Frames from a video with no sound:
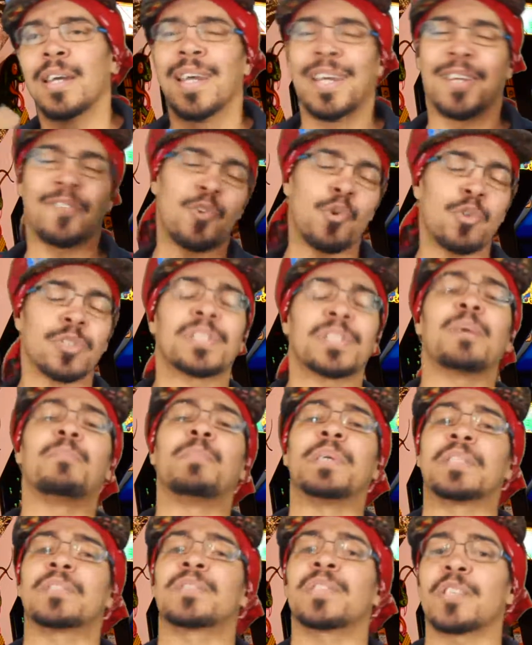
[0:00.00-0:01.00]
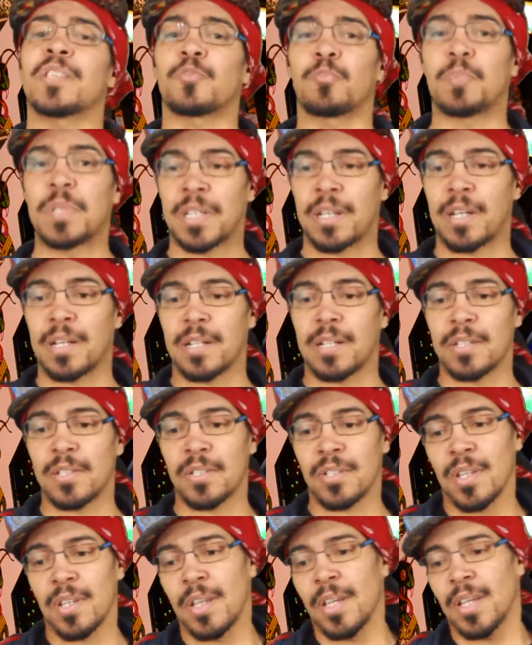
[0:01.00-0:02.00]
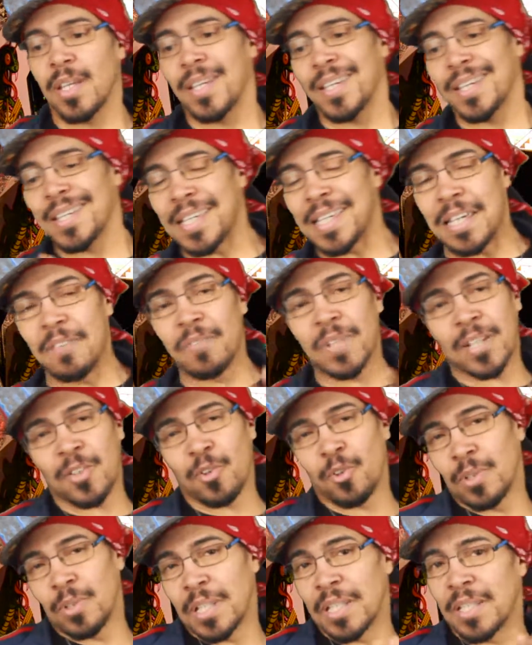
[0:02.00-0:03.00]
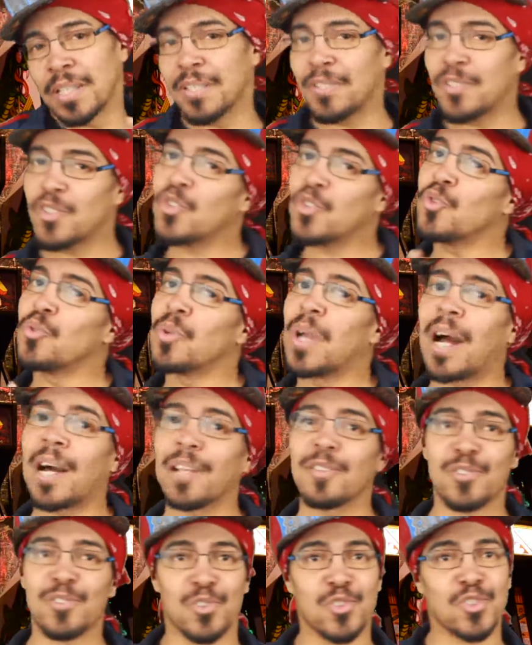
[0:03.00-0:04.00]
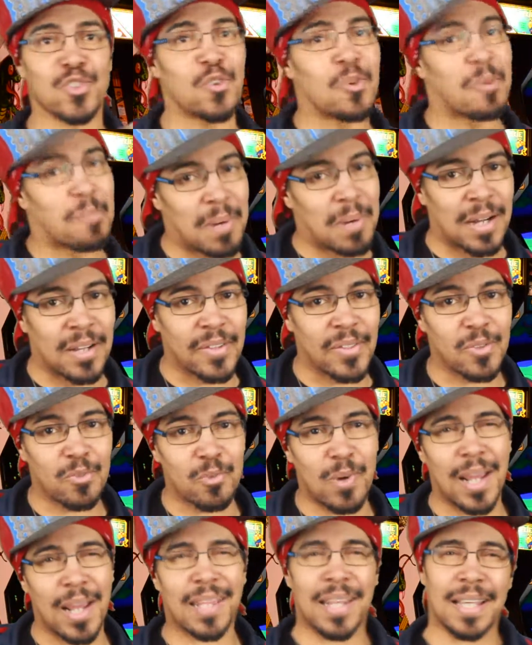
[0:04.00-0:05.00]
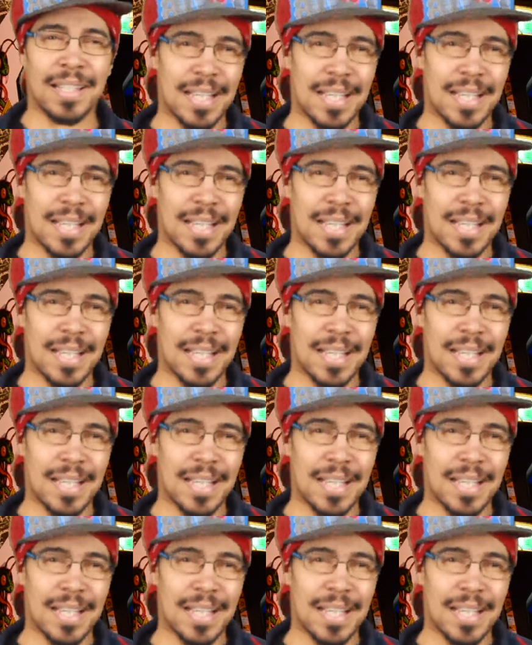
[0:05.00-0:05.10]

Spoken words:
And of course that makes sense, because even at only $2 or so a month, right?